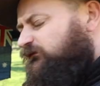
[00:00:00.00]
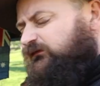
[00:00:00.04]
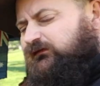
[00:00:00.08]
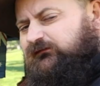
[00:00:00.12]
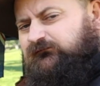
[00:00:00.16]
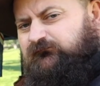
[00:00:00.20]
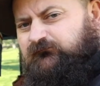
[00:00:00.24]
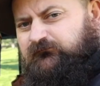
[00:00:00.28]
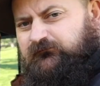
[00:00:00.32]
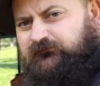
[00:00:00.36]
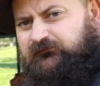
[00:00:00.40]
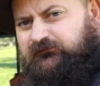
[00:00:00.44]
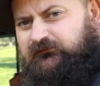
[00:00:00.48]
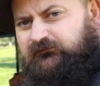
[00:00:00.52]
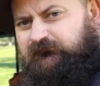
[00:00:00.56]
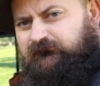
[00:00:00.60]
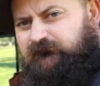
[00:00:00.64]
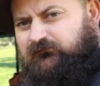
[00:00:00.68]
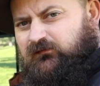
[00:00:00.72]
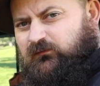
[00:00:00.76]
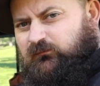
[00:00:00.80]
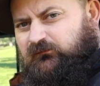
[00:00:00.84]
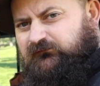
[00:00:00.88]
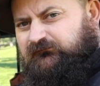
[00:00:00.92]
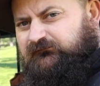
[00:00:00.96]
That's for
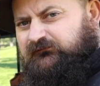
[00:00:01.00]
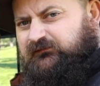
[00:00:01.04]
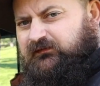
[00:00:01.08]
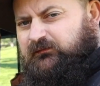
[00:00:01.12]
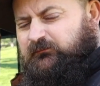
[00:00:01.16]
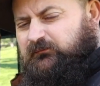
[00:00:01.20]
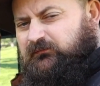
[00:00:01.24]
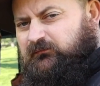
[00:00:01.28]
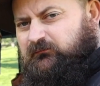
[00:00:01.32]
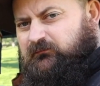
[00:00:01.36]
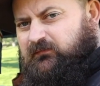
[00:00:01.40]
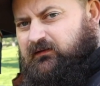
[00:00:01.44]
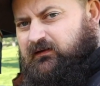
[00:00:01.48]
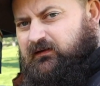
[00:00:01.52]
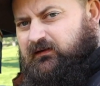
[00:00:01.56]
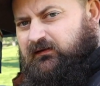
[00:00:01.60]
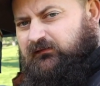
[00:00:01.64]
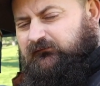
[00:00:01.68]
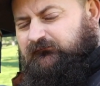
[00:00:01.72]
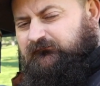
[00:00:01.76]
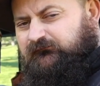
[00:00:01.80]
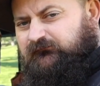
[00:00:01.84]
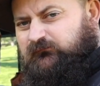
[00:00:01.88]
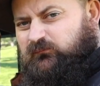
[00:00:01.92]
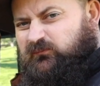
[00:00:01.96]
things like my sleeping
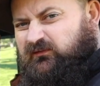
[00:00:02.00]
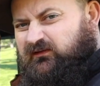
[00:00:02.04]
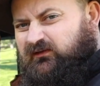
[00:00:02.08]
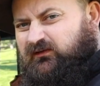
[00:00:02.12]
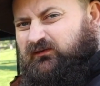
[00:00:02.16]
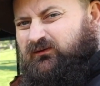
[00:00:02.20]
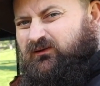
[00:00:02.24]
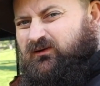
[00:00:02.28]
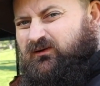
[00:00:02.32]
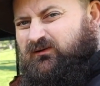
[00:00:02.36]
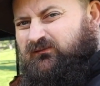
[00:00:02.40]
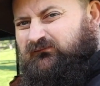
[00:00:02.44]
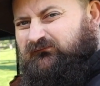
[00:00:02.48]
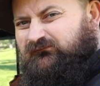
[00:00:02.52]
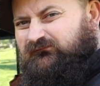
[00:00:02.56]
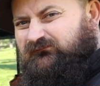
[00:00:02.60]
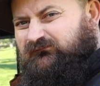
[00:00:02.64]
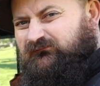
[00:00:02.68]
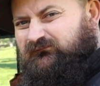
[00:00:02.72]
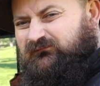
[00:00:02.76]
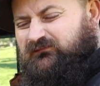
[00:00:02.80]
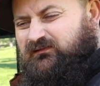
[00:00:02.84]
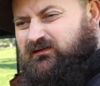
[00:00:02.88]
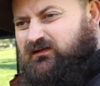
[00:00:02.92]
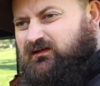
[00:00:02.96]
bags,
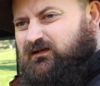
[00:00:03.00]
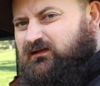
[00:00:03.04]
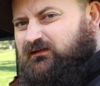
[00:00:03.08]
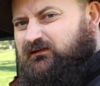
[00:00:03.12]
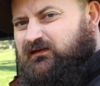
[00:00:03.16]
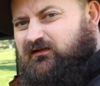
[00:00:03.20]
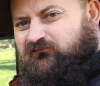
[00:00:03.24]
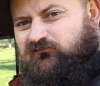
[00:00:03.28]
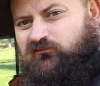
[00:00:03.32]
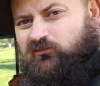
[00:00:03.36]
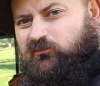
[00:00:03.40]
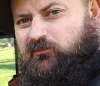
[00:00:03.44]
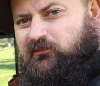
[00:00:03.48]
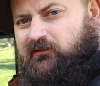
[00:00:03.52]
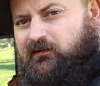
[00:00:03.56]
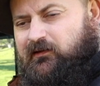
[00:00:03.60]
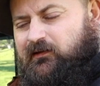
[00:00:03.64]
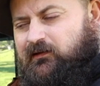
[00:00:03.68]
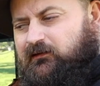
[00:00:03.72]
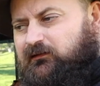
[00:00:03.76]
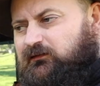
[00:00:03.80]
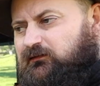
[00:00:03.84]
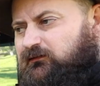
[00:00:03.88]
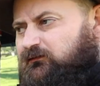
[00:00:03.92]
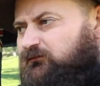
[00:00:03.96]
pillows, duffel
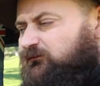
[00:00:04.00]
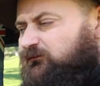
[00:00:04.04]
bag,